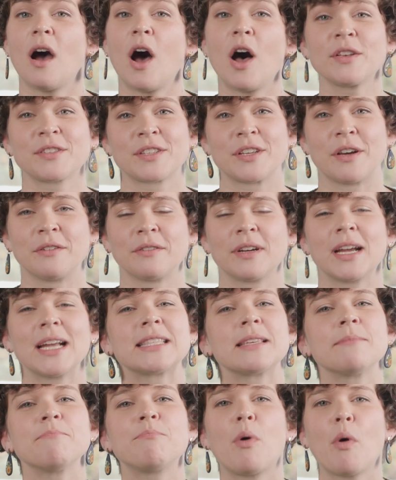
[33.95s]
Also,
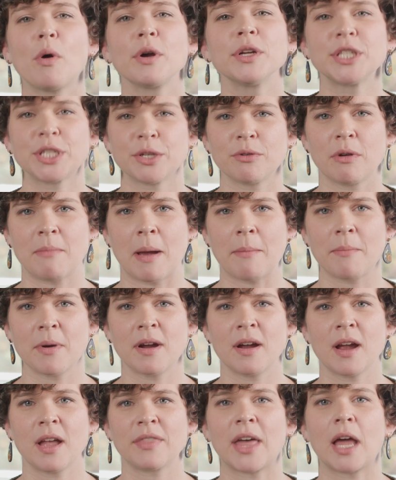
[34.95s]
it's important to
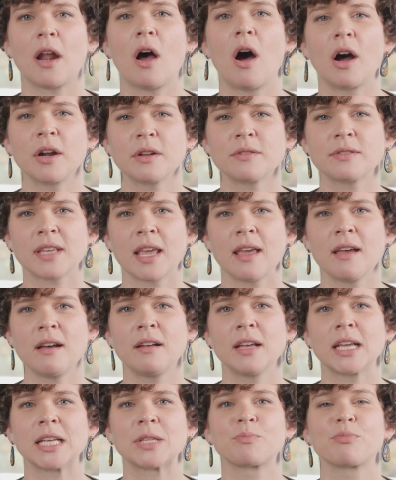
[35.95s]
remember that
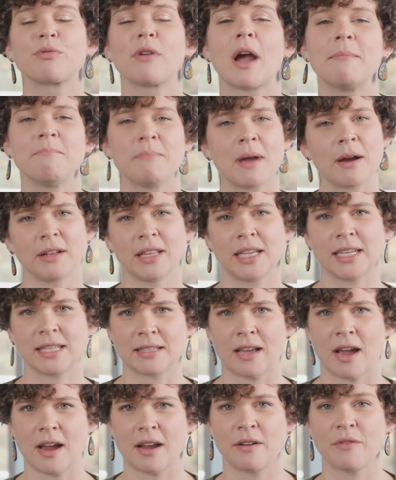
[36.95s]
autoscale is primarily
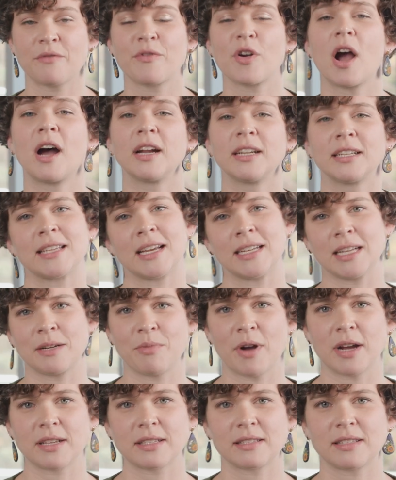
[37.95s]
designed for
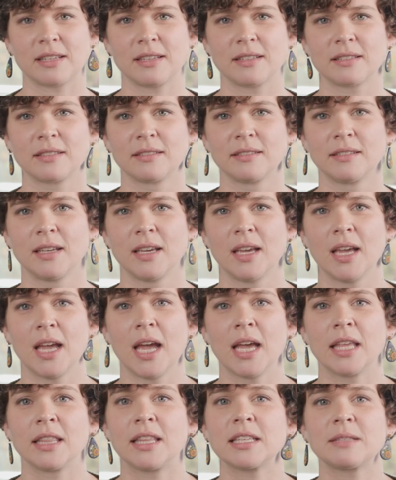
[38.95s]
unattended processes.
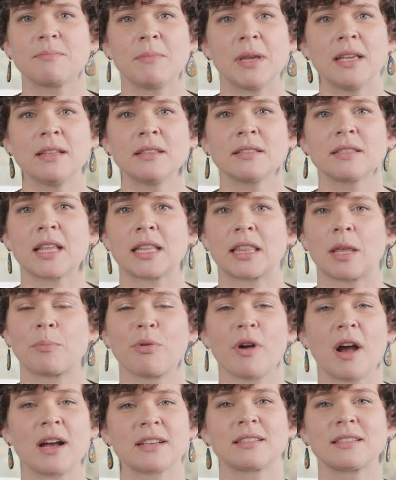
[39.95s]
This means that the
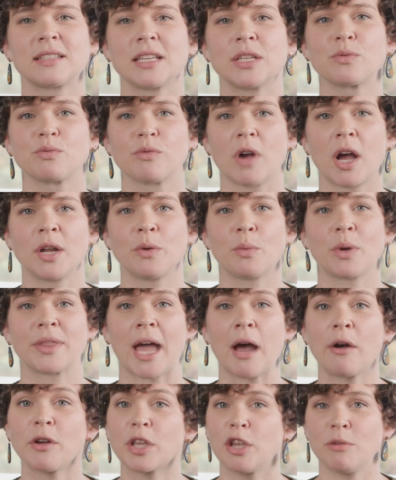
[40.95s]
processes run
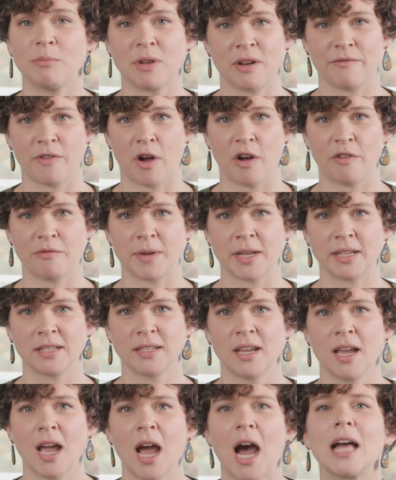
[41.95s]
without human involvement,
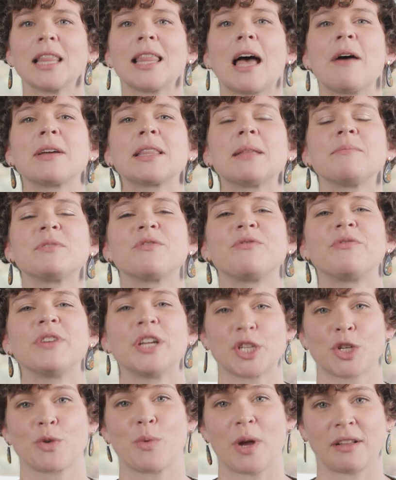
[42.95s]
allowing them to
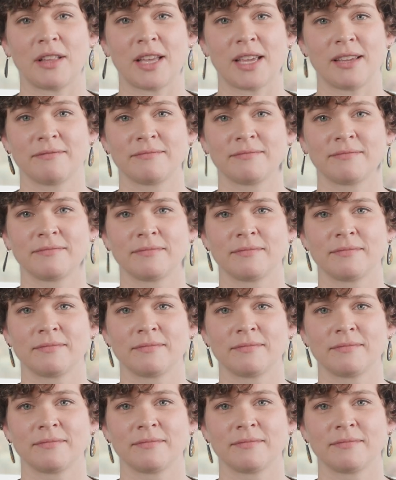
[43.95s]
finish quickly.